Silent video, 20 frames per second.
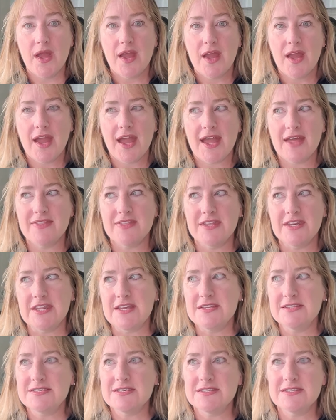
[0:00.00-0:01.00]
And the
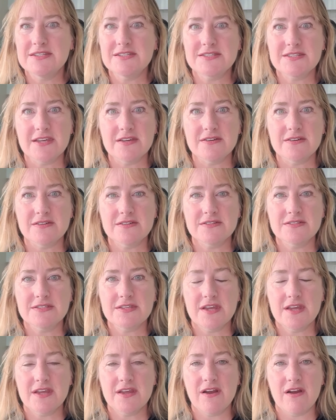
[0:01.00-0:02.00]
needs and the skills
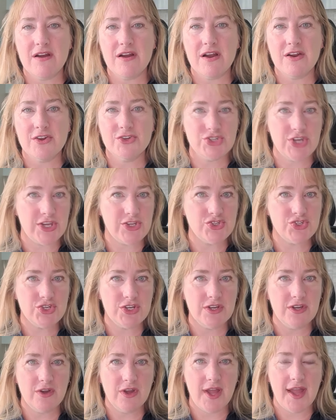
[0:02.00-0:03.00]
are changing
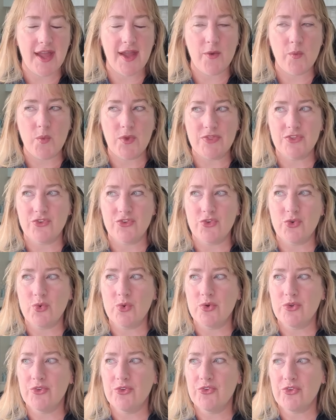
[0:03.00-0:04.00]
with the
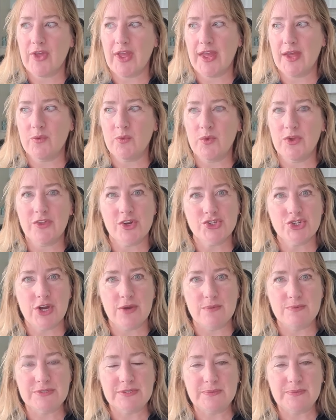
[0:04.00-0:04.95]
tools and with our jobs.